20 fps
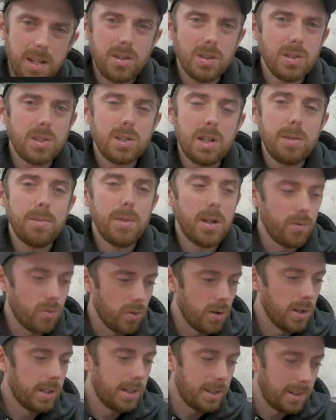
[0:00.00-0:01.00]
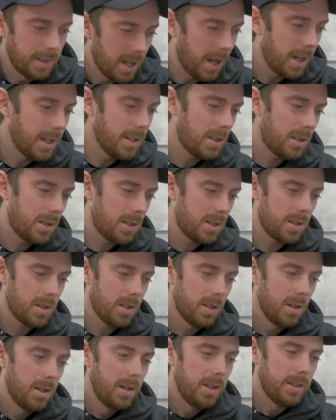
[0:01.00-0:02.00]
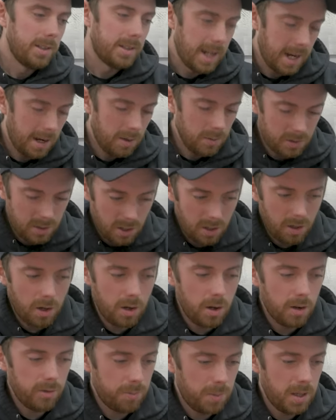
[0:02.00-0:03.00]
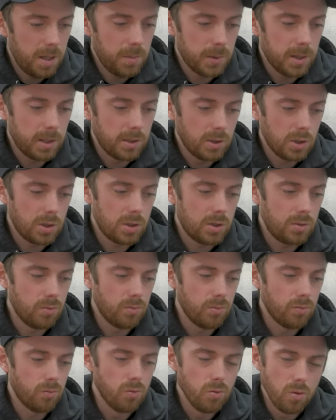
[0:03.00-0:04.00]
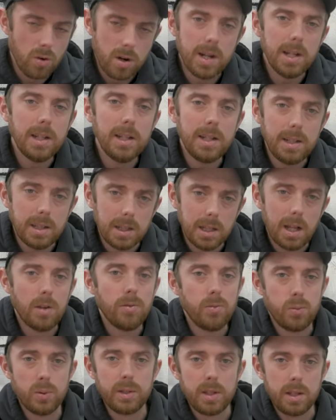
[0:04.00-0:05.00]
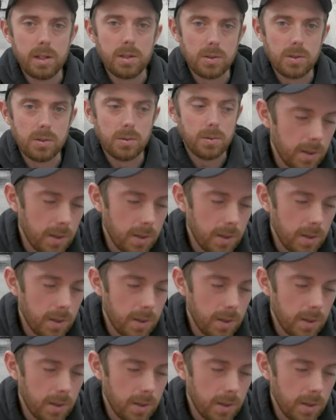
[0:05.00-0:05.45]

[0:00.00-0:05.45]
they just seem like really nice, down-to-earth people that just really love what they do.